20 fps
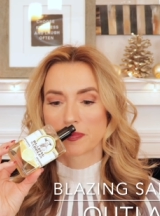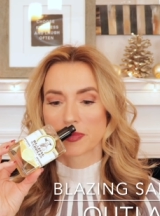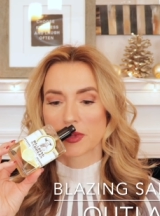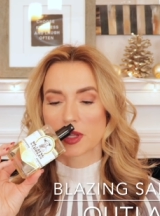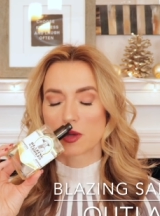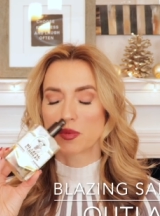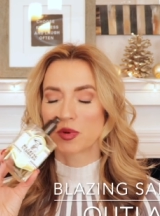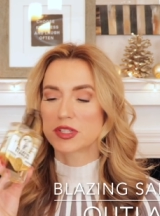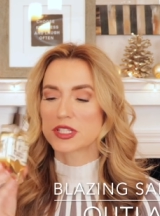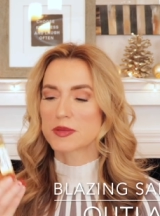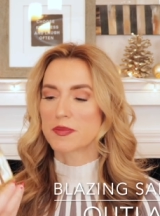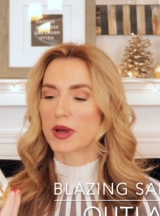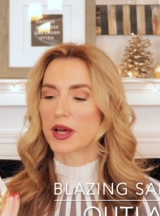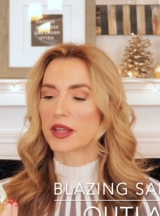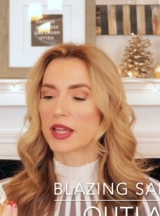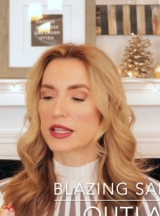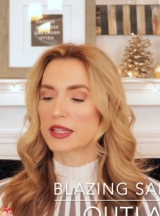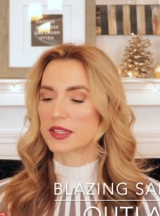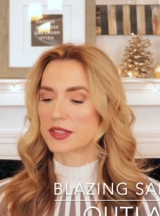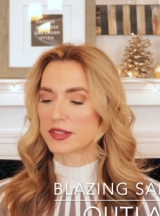It would smell
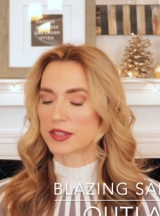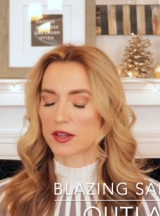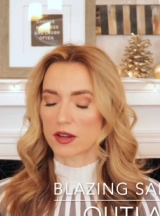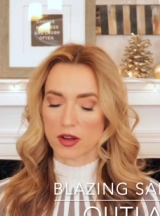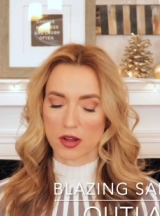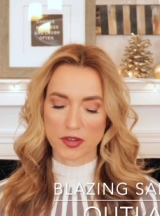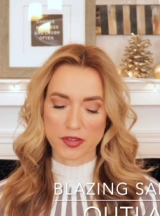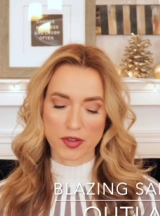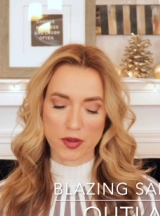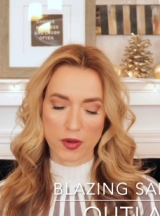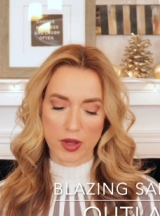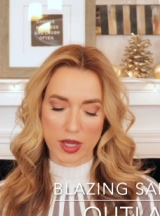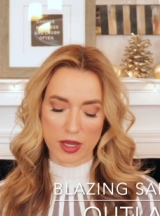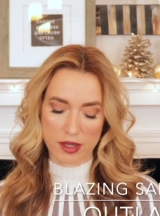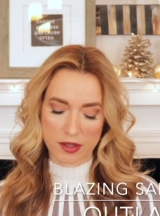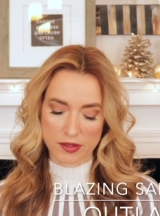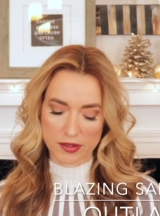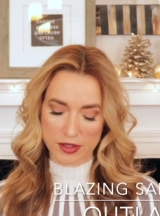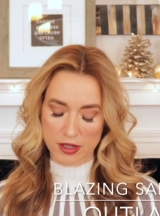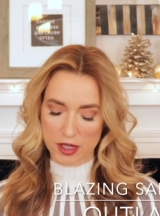like this. It also
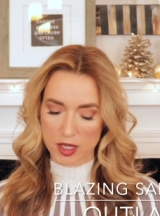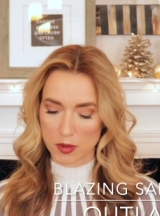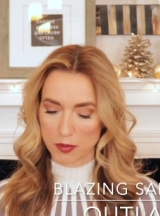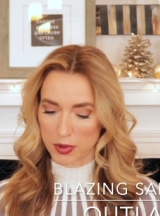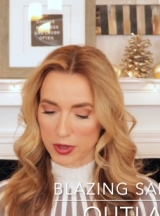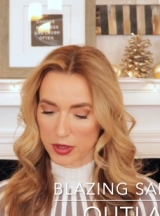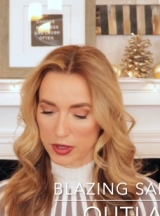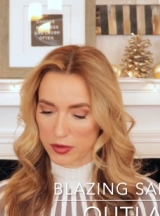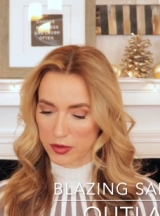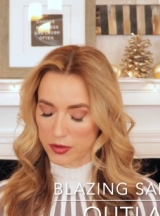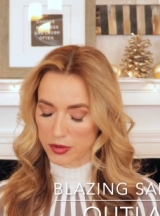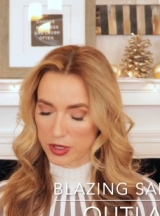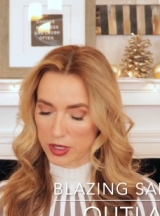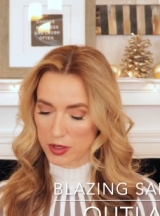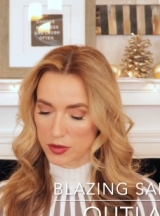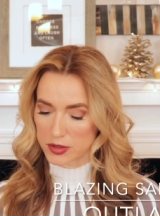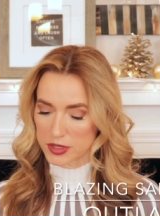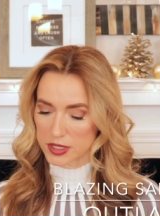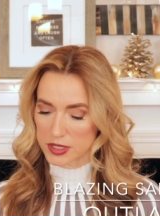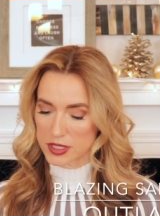has a couple other
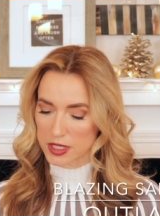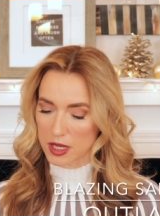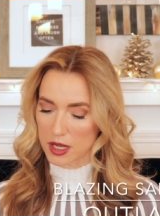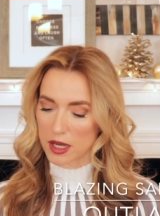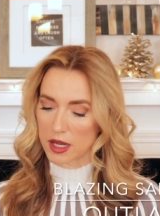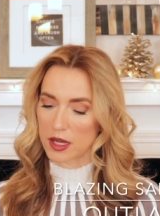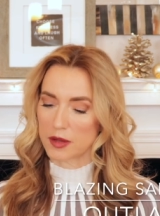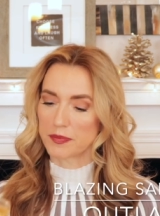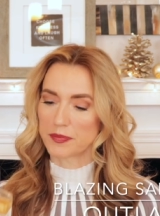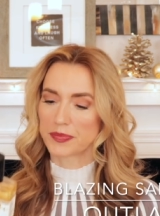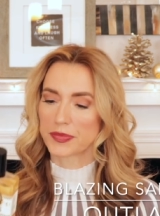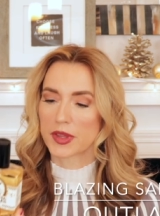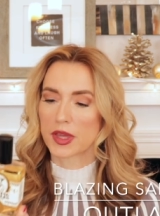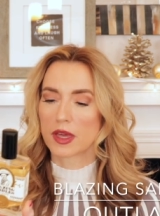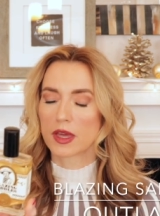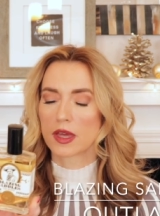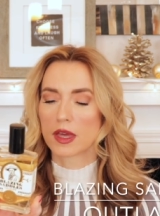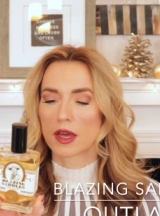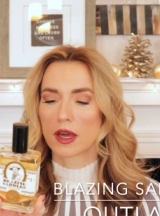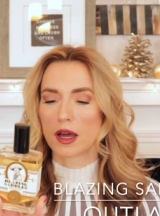notes. It's got,
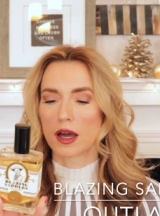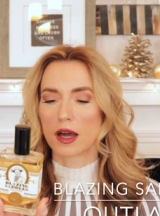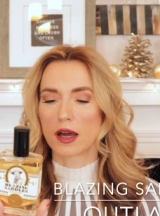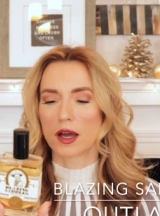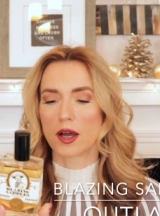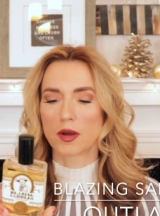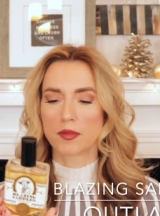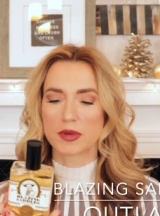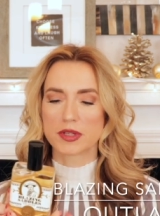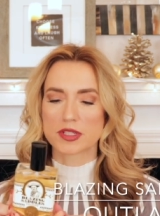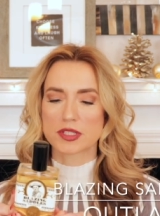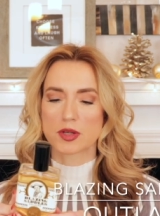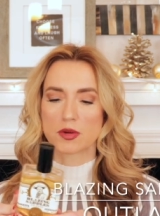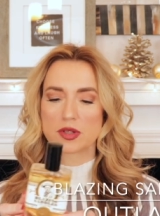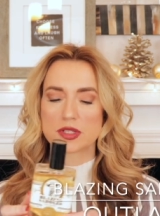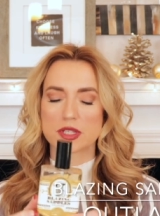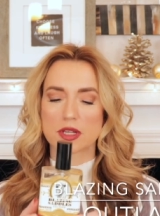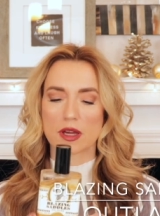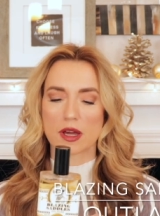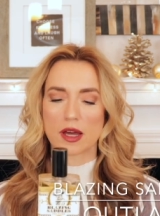um, so
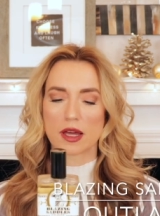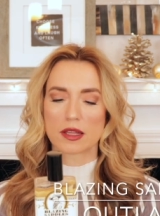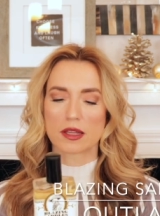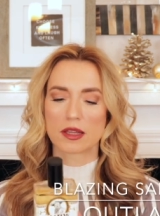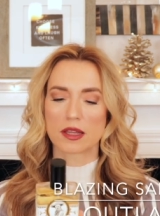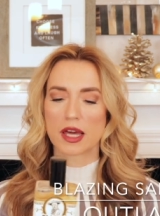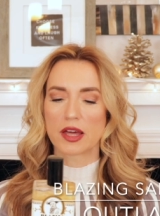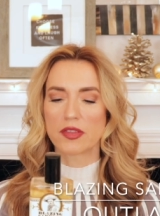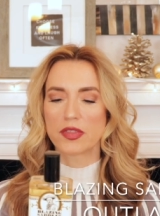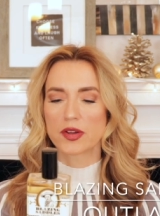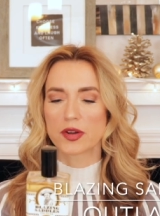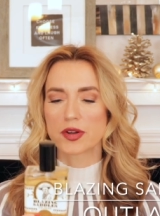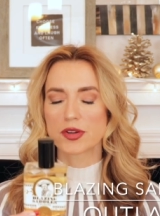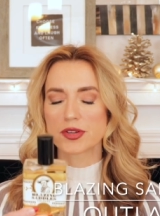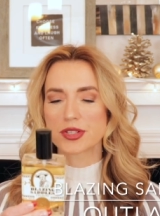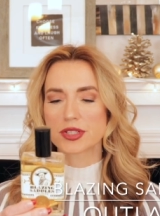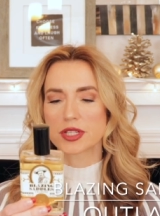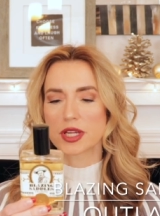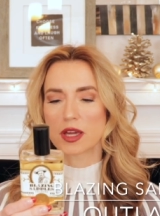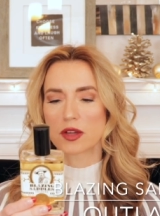it's got leather,
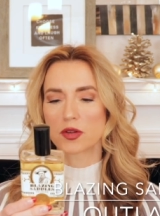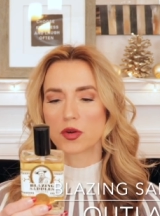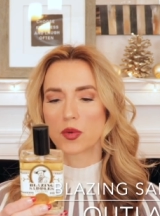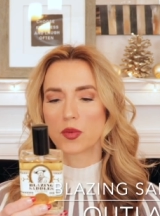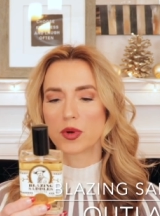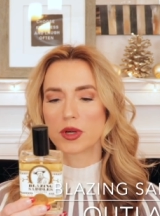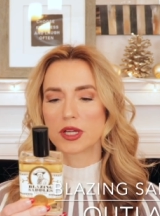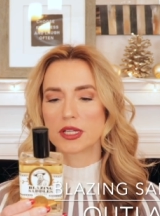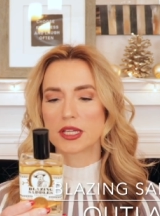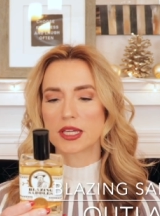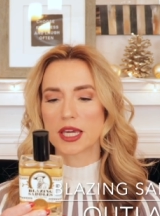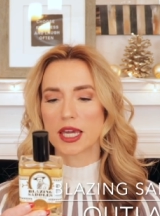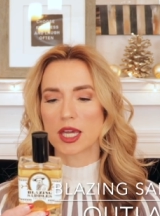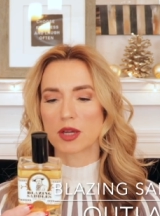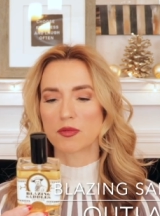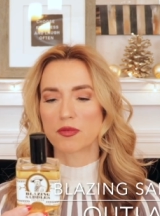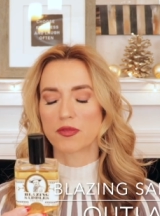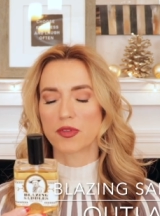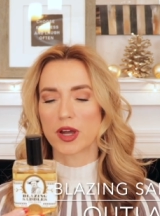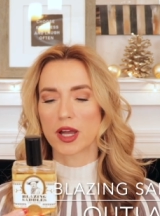sandalwood,
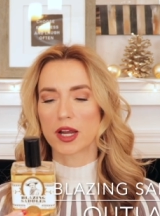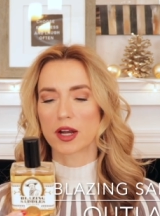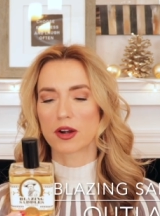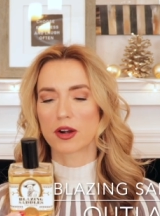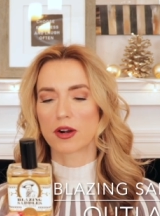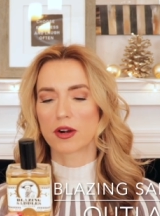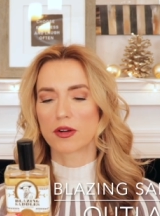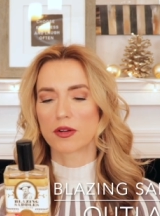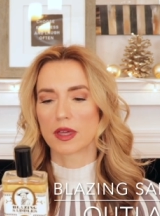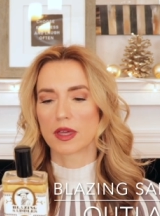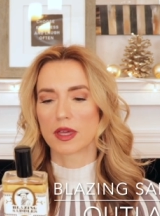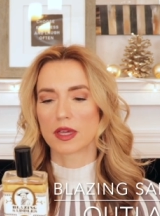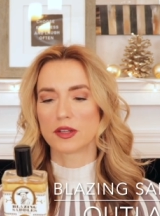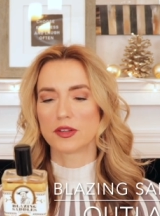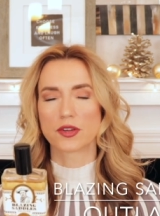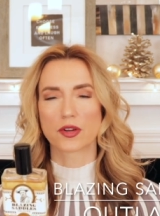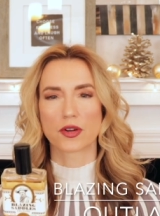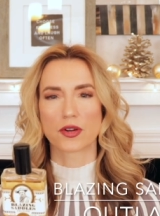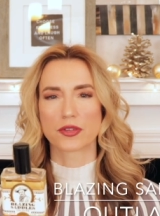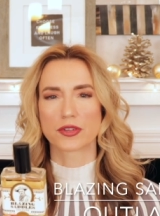campfire, and
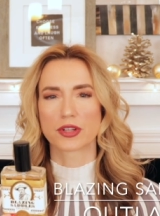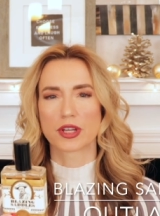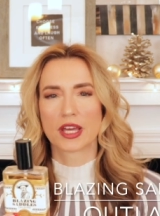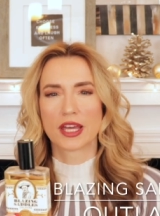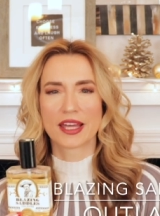dirt.